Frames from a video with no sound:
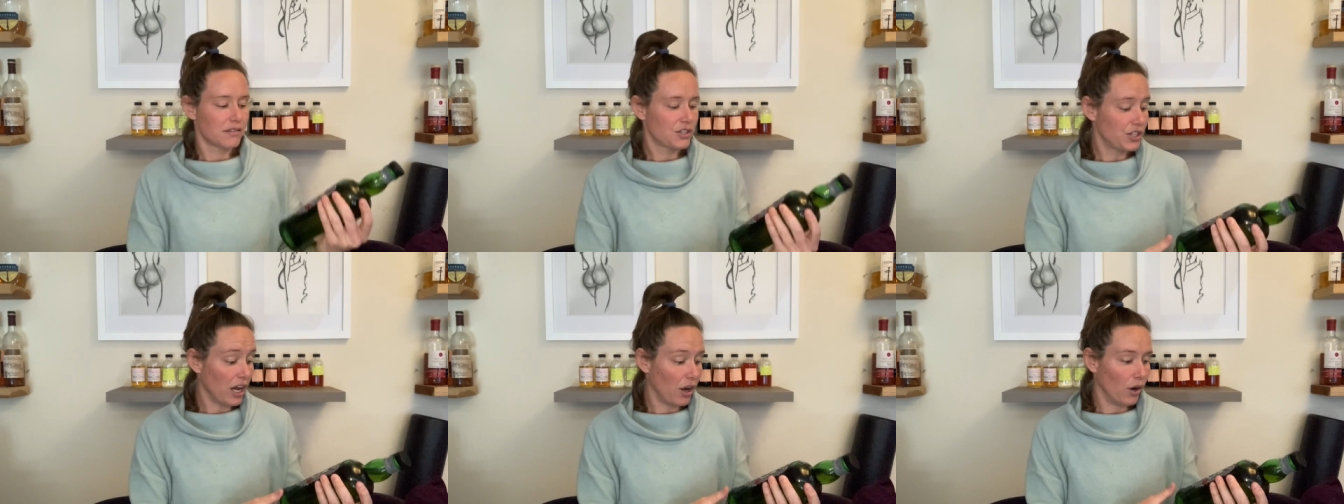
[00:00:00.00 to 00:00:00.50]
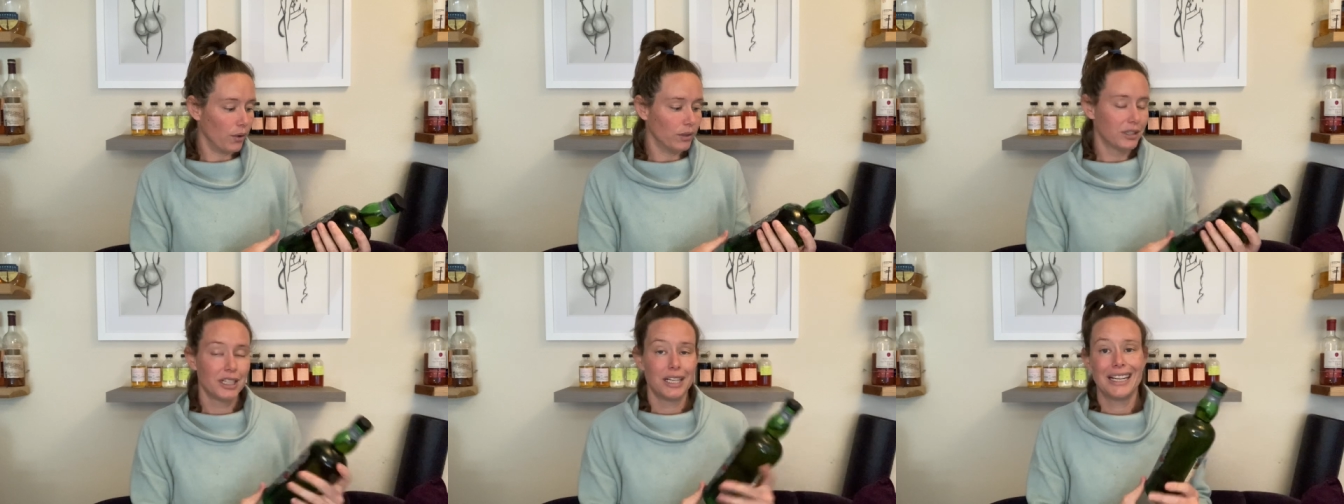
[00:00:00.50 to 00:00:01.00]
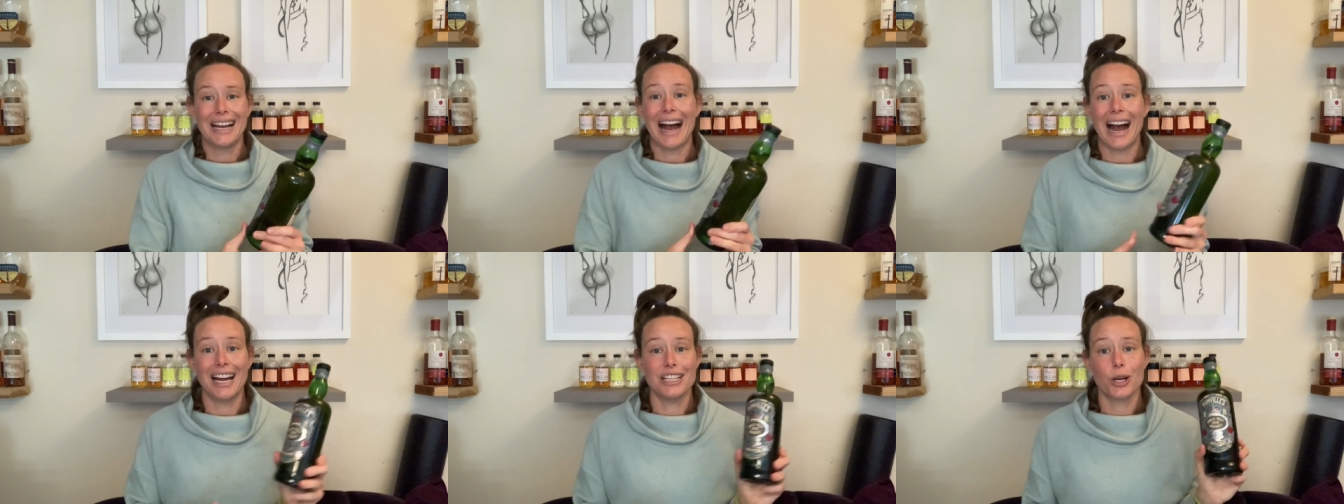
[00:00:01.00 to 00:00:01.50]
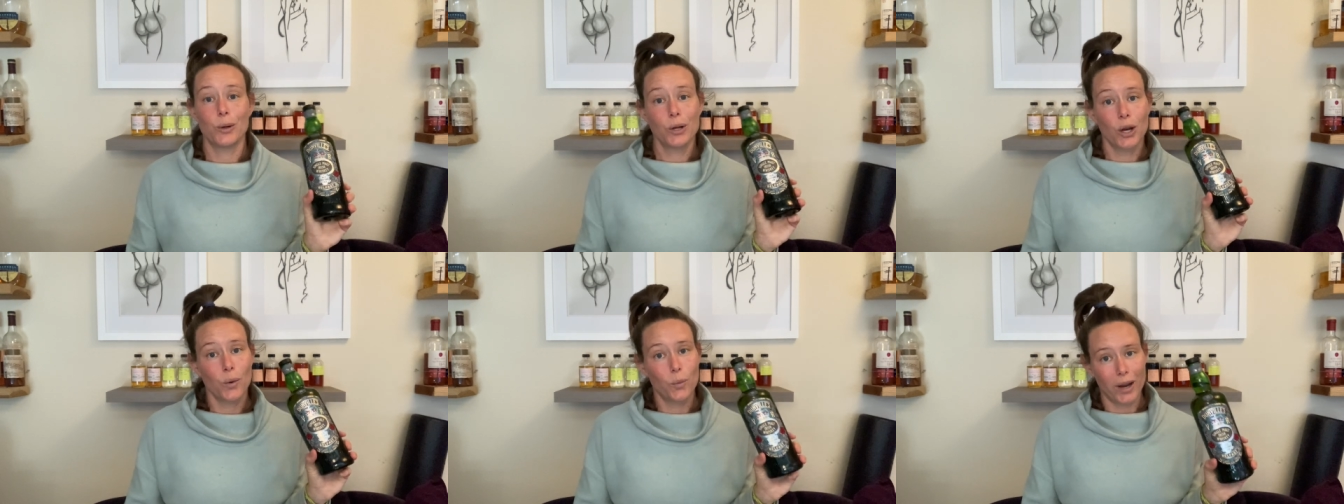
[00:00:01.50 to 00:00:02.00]
So I don't
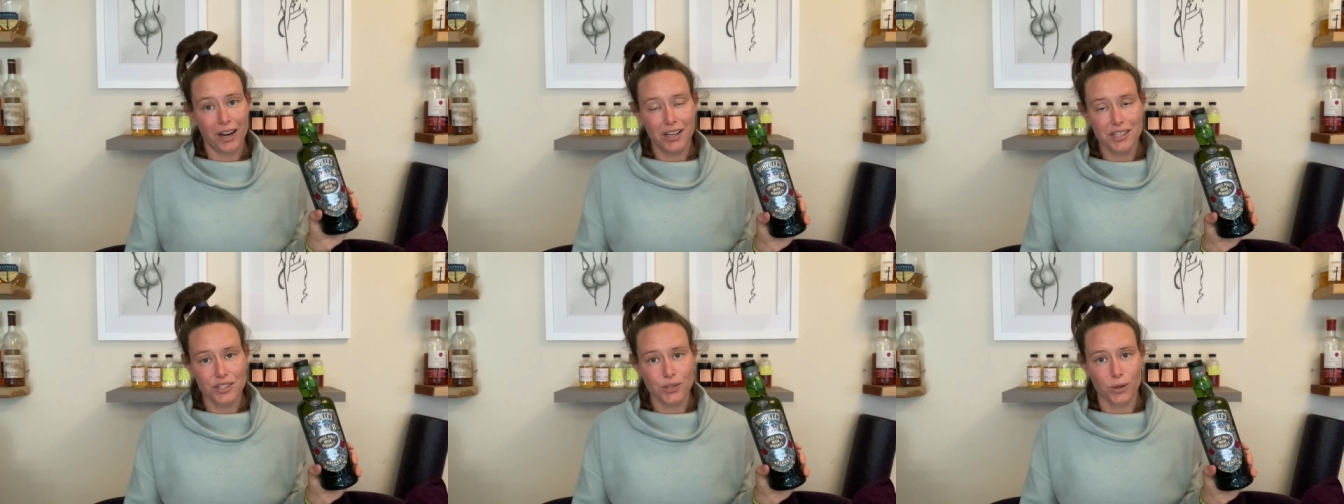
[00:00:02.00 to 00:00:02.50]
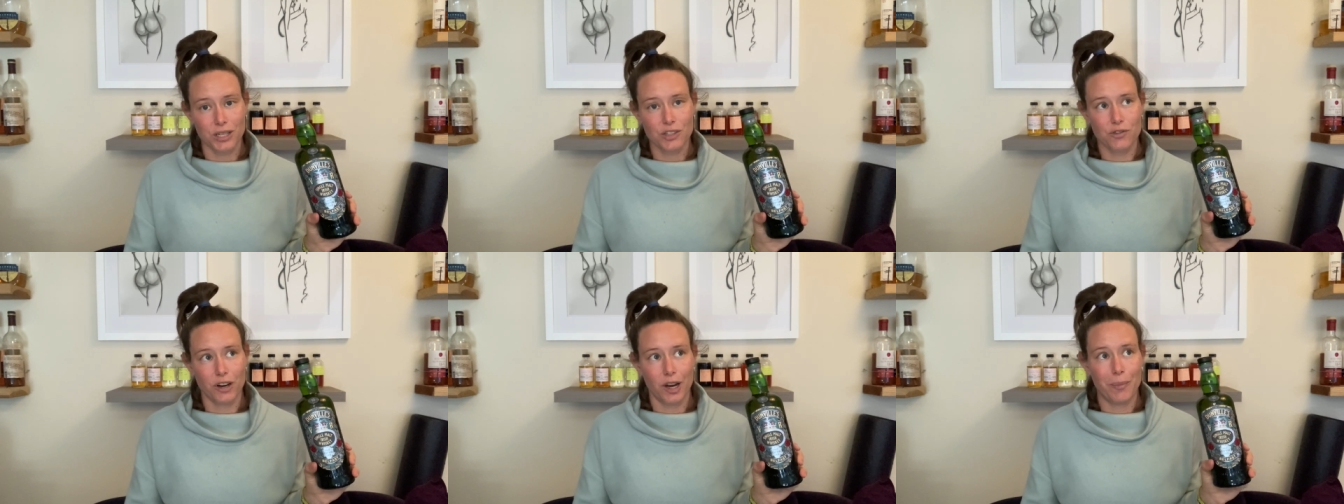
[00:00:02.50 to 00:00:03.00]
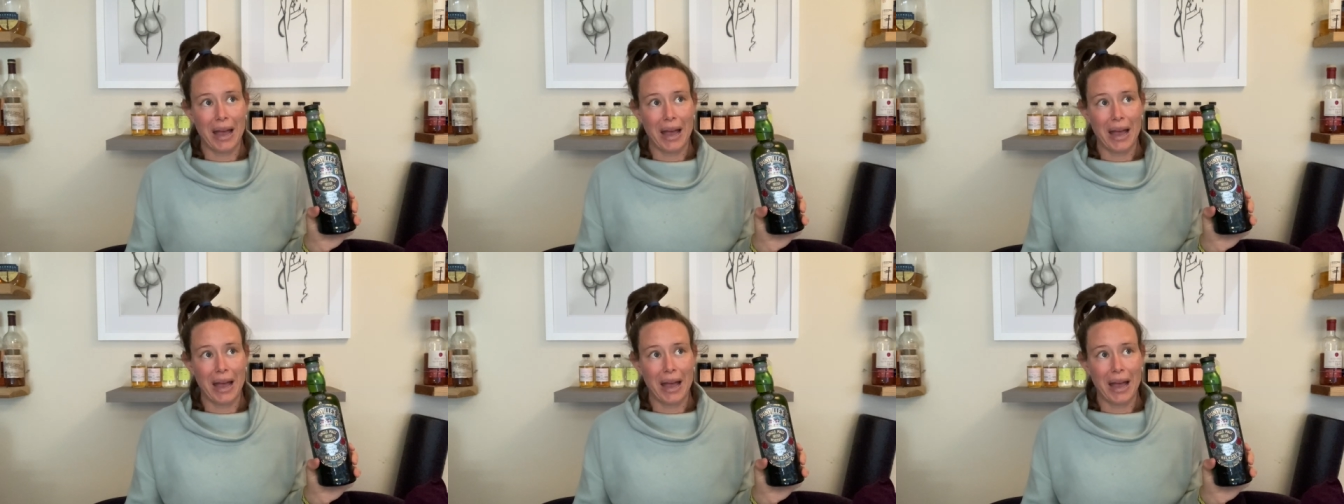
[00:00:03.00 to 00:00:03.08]
know where it's sourced from.